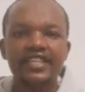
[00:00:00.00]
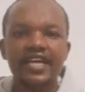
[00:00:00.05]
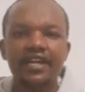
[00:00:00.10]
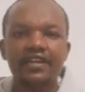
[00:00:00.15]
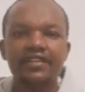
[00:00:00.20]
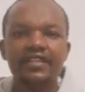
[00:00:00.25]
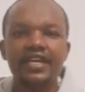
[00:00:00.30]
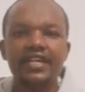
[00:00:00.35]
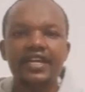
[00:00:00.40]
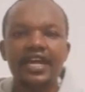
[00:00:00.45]

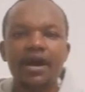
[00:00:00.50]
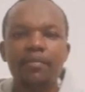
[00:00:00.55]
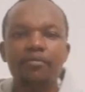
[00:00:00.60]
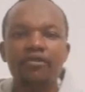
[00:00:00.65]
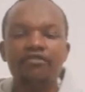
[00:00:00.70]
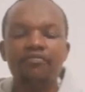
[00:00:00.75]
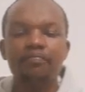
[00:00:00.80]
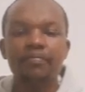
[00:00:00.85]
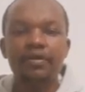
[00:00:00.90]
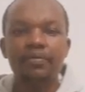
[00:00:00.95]
that the number
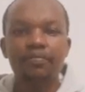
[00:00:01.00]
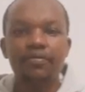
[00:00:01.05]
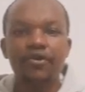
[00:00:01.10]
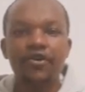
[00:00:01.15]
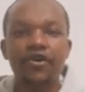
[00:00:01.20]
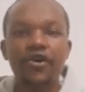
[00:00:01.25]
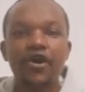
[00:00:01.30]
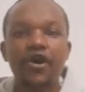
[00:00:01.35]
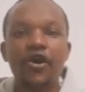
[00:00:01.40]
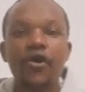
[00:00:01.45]
of
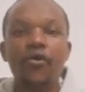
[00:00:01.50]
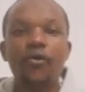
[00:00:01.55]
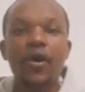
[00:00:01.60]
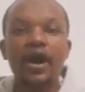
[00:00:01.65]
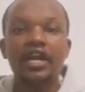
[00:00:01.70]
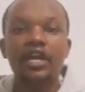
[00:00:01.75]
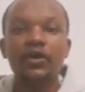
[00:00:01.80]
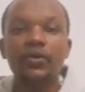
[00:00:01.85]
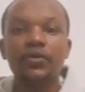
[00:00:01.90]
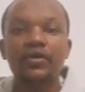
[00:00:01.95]
people who
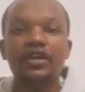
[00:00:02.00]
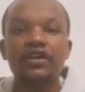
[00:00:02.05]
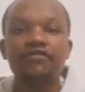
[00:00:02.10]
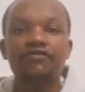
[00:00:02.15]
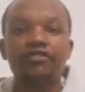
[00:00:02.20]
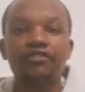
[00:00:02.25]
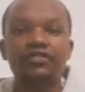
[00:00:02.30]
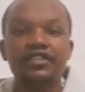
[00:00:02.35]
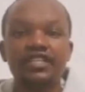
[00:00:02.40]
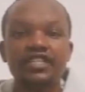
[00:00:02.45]
are looking
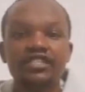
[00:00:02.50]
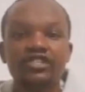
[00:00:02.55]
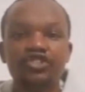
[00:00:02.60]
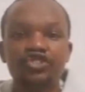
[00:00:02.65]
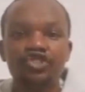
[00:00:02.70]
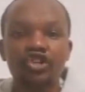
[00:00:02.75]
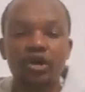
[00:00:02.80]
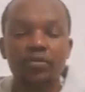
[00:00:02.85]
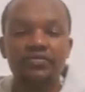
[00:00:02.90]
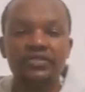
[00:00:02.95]
for these
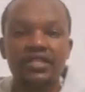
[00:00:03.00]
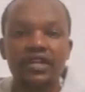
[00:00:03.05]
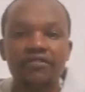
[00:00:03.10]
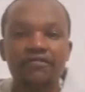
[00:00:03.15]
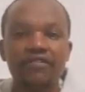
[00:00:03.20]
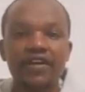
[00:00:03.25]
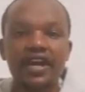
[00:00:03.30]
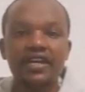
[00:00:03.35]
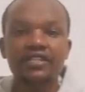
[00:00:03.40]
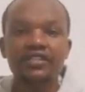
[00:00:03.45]
jobs. In
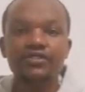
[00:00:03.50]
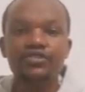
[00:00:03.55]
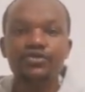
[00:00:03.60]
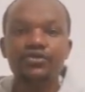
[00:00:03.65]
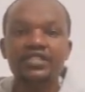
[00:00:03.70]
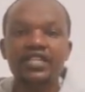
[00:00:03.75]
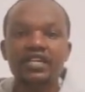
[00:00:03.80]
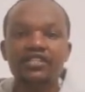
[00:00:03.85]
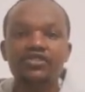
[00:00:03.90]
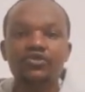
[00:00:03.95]
fact, you
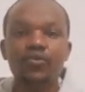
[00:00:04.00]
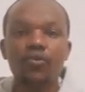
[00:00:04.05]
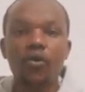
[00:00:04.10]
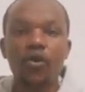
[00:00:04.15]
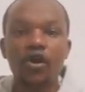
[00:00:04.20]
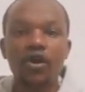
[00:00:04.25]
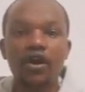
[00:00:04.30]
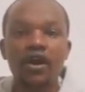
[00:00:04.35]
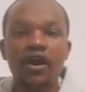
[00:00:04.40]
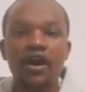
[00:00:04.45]
just
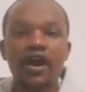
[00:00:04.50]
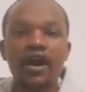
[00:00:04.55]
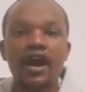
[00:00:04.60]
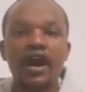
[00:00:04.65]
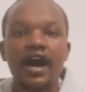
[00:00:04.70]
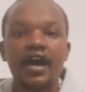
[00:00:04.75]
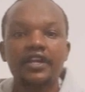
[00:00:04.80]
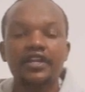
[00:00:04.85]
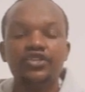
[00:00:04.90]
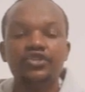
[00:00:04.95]
walk
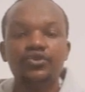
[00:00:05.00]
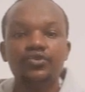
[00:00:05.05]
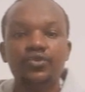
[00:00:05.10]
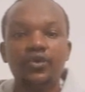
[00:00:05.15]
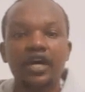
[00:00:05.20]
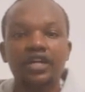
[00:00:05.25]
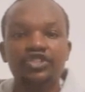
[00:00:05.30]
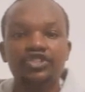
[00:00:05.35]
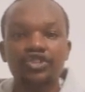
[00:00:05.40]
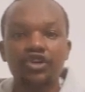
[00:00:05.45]
and
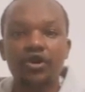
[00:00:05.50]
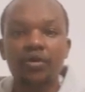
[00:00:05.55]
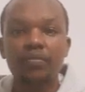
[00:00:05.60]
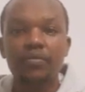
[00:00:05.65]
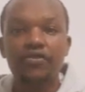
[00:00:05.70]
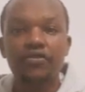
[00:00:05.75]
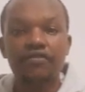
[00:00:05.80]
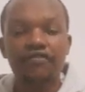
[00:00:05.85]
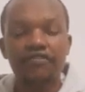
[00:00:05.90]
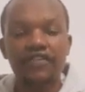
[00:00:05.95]
do a
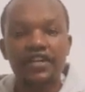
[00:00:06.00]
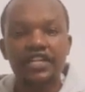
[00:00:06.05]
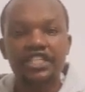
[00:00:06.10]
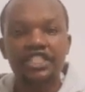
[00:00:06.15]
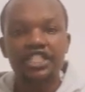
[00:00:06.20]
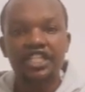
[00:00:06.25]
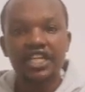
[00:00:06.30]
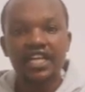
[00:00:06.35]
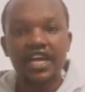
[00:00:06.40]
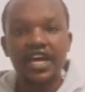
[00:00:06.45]
job, you
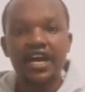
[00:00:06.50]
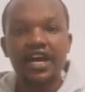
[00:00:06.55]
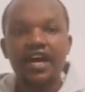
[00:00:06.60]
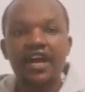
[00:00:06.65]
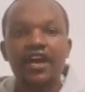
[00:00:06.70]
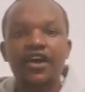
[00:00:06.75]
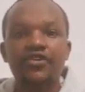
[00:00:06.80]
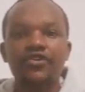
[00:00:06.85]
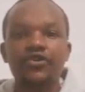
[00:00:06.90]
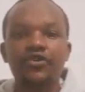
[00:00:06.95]
finish here,
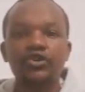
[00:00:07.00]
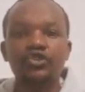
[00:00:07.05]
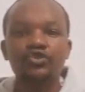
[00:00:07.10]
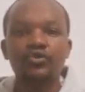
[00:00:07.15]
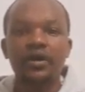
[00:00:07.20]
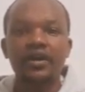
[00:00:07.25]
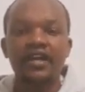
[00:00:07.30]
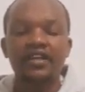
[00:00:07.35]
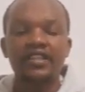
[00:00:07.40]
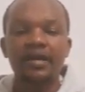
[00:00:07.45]
you go
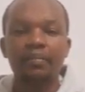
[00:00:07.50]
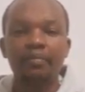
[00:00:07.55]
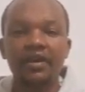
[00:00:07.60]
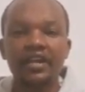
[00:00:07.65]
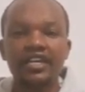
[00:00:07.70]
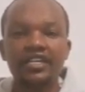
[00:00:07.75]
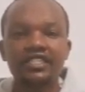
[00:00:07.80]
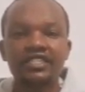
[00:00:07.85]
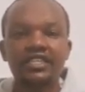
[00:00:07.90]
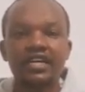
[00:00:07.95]
to another
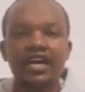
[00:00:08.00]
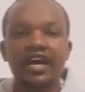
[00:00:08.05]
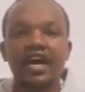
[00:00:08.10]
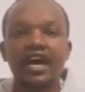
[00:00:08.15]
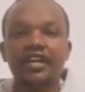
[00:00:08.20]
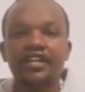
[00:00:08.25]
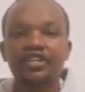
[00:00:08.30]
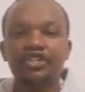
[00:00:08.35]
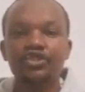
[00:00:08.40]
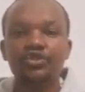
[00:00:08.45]
place
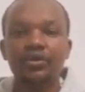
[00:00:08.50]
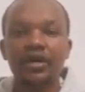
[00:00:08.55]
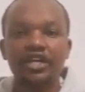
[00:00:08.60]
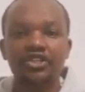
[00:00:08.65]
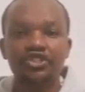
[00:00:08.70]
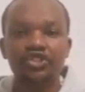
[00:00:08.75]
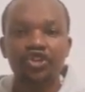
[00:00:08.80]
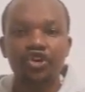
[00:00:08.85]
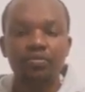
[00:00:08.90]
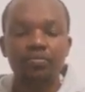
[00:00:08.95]
and do
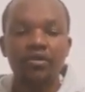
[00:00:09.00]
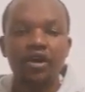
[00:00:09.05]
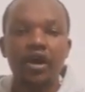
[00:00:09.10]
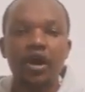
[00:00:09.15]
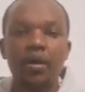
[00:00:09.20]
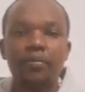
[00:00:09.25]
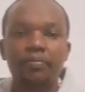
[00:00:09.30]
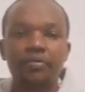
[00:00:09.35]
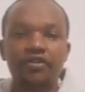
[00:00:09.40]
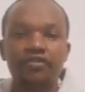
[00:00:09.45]
a job.
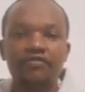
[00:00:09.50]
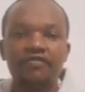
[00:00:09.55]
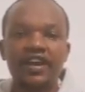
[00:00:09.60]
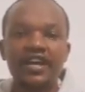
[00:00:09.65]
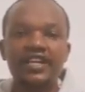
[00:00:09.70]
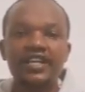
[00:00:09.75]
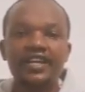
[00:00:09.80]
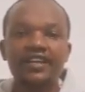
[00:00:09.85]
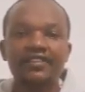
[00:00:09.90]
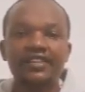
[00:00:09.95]

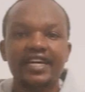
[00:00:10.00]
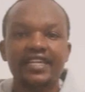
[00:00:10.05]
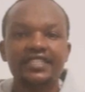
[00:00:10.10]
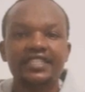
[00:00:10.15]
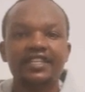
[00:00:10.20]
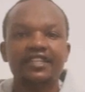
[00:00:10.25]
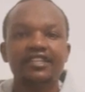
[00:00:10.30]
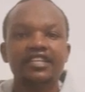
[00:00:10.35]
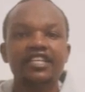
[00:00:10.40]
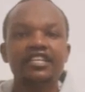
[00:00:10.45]
Provided
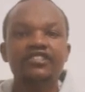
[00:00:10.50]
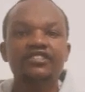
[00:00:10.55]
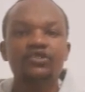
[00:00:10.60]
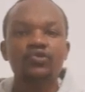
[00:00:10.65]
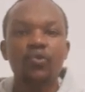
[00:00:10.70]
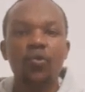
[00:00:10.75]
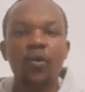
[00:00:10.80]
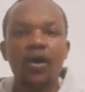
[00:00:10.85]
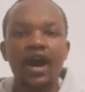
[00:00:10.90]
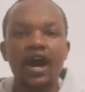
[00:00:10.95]
that this
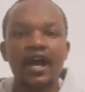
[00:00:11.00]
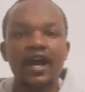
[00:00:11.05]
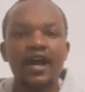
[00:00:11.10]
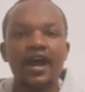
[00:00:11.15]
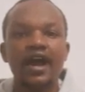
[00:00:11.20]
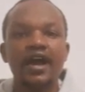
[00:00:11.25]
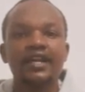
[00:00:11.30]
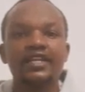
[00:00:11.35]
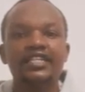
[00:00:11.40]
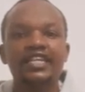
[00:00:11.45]
work
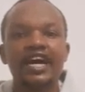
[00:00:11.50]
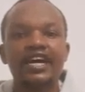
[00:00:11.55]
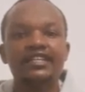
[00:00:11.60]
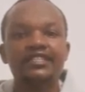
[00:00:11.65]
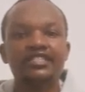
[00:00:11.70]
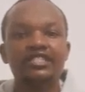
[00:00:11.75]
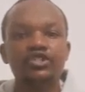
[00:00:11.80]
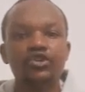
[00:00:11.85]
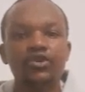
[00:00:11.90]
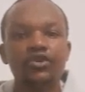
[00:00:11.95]

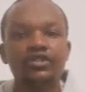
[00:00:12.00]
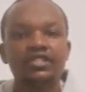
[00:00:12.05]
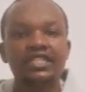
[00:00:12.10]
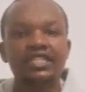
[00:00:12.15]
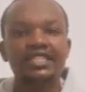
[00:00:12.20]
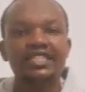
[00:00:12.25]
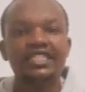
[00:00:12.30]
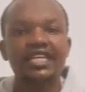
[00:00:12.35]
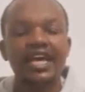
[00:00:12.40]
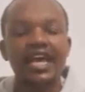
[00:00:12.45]
does not
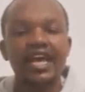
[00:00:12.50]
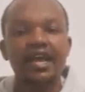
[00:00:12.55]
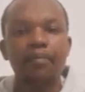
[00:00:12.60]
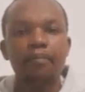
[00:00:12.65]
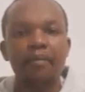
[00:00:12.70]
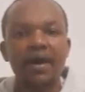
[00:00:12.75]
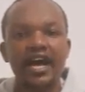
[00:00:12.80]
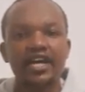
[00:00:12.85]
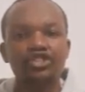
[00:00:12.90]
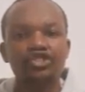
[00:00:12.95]
take
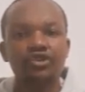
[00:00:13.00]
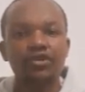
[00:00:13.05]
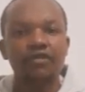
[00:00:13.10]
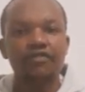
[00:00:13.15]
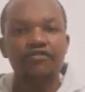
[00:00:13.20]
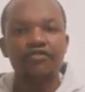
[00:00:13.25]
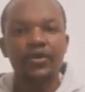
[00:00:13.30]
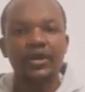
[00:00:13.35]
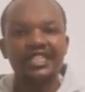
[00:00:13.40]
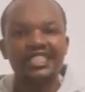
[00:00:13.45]
much
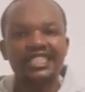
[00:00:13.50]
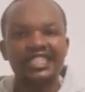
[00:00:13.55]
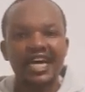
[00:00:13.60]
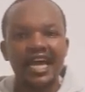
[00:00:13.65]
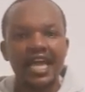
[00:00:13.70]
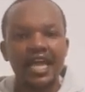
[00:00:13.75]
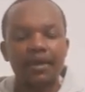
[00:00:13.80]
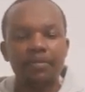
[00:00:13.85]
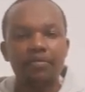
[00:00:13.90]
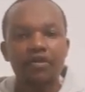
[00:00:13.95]
of your
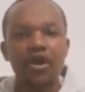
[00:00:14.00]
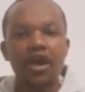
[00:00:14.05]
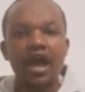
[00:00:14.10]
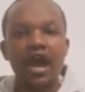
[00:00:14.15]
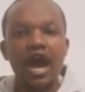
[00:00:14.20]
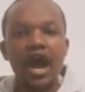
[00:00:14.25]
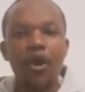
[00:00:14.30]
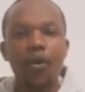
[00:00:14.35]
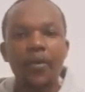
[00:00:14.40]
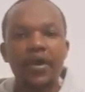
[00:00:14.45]
time
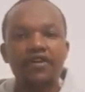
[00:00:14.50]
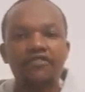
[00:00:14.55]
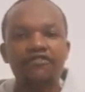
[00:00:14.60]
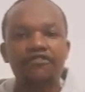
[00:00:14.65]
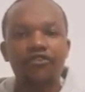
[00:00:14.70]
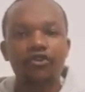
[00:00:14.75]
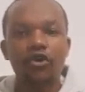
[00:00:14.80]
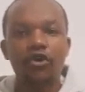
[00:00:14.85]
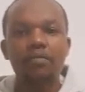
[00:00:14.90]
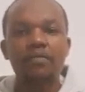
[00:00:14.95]
away
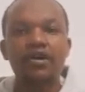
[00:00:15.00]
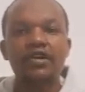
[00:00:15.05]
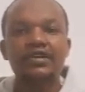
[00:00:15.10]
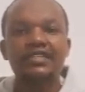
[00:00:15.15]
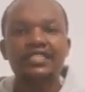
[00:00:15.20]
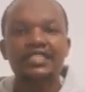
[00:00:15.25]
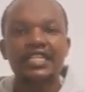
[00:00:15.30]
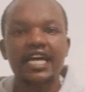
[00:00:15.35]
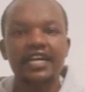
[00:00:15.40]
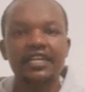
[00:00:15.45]
from
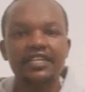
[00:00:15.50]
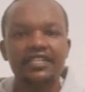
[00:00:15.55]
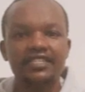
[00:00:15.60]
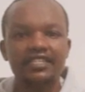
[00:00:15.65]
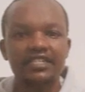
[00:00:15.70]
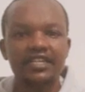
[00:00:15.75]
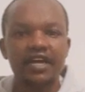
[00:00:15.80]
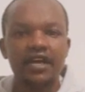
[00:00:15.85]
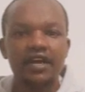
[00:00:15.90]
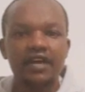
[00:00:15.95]

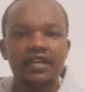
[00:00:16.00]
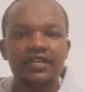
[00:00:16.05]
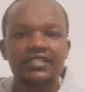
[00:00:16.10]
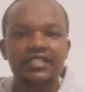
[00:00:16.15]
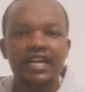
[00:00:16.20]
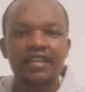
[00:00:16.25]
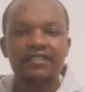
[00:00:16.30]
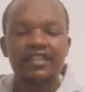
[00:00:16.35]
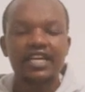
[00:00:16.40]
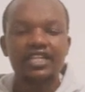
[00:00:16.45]
studies,
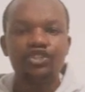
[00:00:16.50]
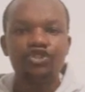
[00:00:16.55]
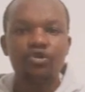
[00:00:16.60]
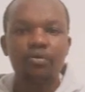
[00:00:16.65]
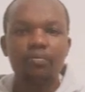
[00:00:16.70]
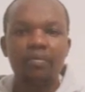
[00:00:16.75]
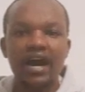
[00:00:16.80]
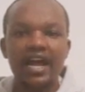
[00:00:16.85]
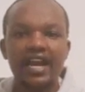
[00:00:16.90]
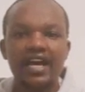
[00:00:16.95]
such that
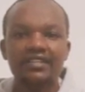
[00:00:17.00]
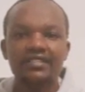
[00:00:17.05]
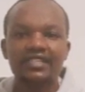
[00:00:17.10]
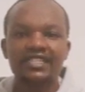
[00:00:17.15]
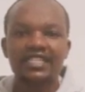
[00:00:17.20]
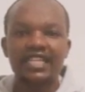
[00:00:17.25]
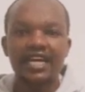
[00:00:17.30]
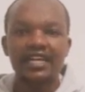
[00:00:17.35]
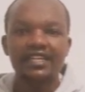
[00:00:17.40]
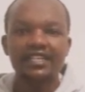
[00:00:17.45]
you balance
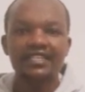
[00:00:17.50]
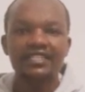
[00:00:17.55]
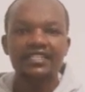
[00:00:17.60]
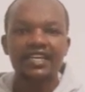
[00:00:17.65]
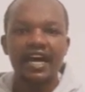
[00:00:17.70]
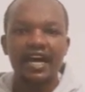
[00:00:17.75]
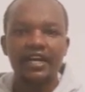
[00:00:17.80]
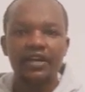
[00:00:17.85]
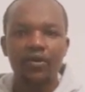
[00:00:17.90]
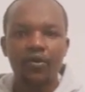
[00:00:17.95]
studies
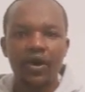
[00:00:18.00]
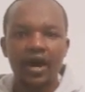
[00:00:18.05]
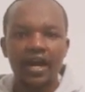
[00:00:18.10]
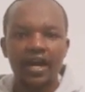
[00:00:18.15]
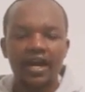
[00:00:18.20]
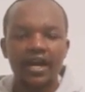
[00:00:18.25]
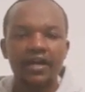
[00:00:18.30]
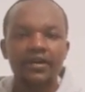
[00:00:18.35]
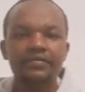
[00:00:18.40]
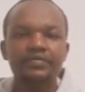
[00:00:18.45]
and
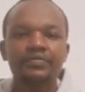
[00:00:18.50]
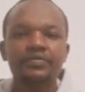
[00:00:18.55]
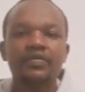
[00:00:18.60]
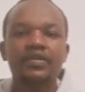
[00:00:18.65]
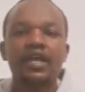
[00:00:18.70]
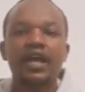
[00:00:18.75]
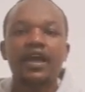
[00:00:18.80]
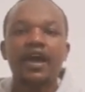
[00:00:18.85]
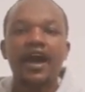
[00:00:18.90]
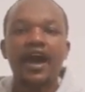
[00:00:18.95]
work.
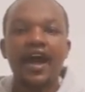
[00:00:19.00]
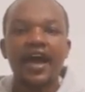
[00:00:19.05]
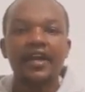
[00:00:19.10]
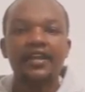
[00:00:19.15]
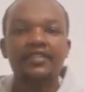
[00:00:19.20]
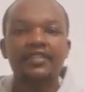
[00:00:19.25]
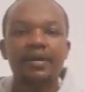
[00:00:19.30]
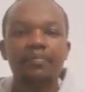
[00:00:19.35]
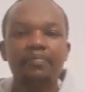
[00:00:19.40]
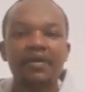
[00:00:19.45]

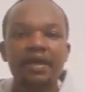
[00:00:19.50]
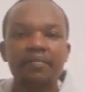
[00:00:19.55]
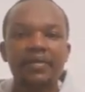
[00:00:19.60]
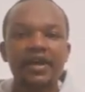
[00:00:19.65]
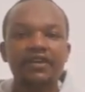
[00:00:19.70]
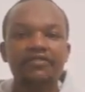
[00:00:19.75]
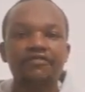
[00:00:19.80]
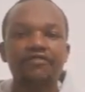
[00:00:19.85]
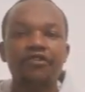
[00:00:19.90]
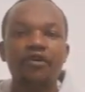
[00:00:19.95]
And the
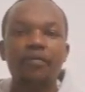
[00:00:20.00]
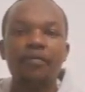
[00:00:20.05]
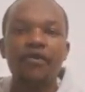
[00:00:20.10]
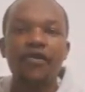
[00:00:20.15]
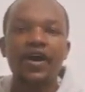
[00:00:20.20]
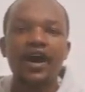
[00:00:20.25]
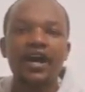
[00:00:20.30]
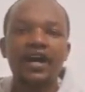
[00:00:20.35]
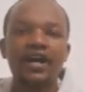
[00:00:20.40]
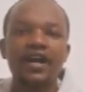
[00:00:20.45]
payment from
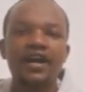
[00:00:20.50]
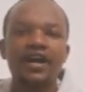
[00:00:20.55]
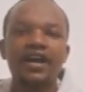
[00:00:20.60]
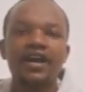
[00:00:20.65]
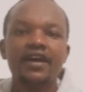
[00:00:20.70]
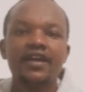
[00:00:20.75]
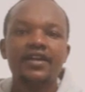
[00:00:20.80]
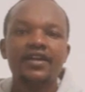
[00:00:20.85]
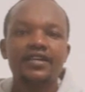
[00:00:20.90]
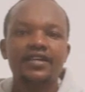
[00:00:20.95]
work
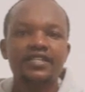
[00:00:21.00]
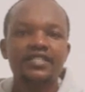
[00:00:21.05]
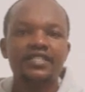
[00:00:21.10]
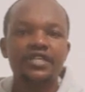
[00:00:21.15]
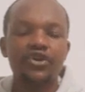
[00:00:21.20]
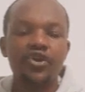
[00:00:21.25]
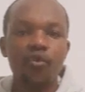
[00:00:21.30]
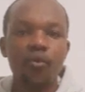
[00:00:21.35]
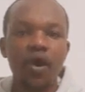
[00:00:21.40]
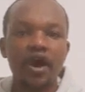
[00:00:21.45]
is
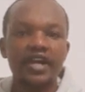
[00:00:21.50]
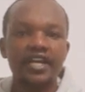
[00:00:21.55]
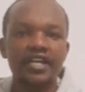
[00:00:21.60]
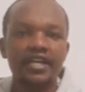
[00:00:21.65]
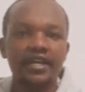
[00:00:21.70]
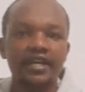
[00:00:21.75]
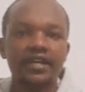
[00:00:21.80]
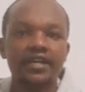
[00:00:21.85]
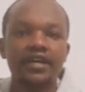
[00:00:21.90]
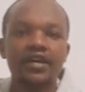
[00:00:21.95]

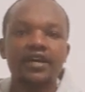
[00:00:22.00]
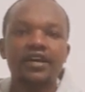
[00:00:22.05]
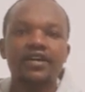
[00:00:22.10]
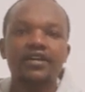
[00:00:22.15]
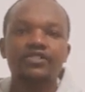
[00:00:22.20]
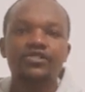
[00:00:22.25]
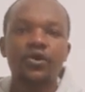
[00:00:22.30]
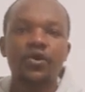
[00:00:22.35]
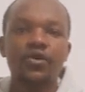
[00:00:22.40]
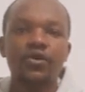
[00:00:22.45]
rewarding.
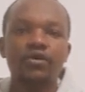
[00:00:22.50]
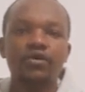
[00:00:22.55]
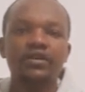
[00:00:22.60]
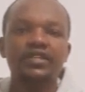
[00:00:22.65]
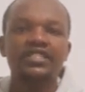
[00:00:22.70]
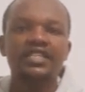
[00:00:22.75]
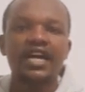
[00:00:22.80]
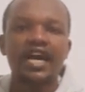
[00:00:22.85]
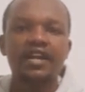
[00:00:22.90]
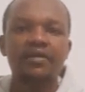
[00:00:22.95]
So
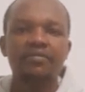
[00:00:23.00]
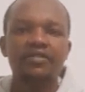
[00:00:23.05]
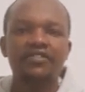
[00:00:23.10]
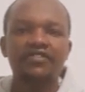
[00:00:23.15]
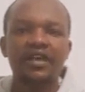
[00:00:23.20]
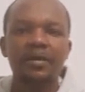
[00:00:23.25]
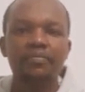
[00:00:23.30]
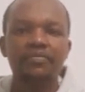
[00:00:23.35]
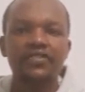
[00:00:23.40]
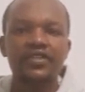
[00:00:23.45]
it can be
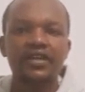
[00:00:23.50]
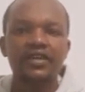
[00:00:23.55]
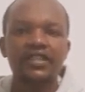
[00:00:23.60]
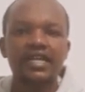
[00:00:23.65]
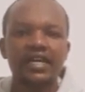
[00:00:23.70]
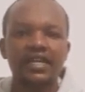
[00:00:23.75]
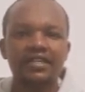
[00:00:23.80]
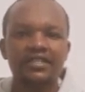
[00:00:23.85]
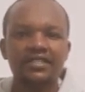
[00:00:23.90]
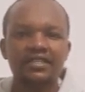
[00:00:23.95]
something
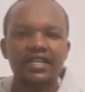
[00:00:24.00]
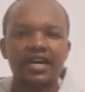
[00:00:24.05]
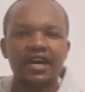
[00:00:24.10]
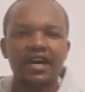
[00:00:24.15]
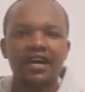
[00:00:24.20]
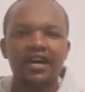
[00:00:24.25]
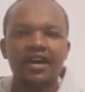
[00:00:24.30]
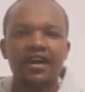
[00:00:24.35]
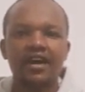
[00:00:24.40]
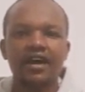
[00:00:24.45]
that is
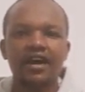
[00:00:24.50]
a